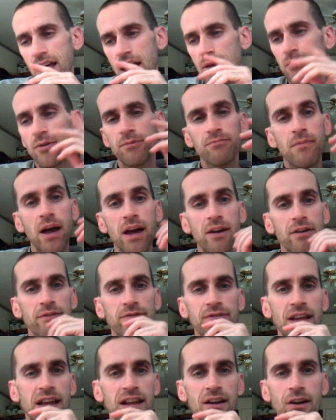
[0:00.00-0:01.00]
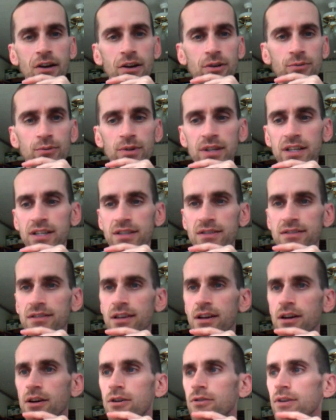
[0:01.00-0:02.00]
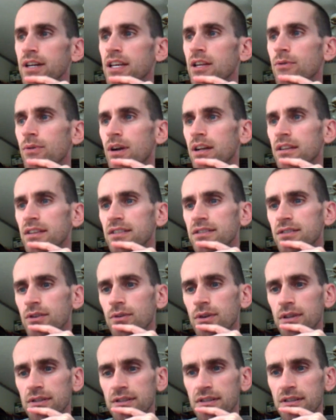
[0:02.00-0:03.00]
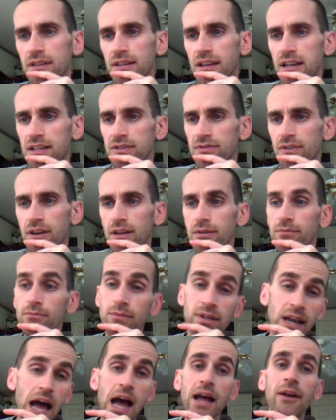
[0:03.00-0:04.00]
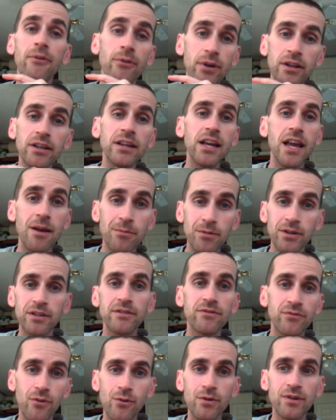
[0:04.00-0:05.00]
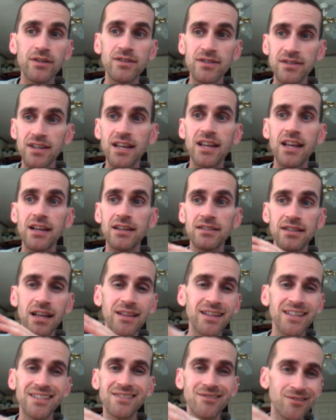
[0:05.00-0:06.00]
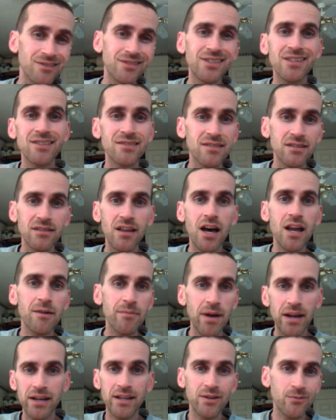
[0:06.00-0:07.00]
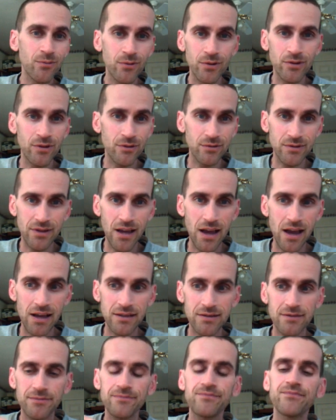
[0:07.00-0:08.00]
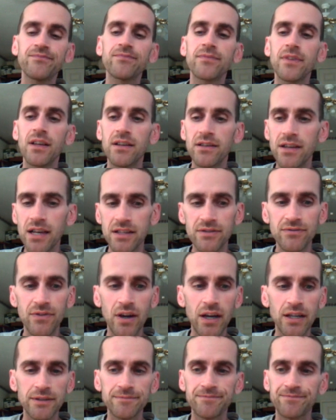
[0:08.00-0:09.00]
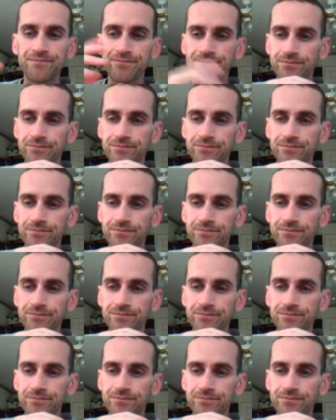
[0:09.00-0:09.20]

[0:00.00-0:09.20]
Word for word: I, wouldn't matter if Dan Harding wins. So, anyway, let's go on to the next fight. But I really am looking forward to seeing it because I think it's going to tell us a lot about either one of those guys. Next fight.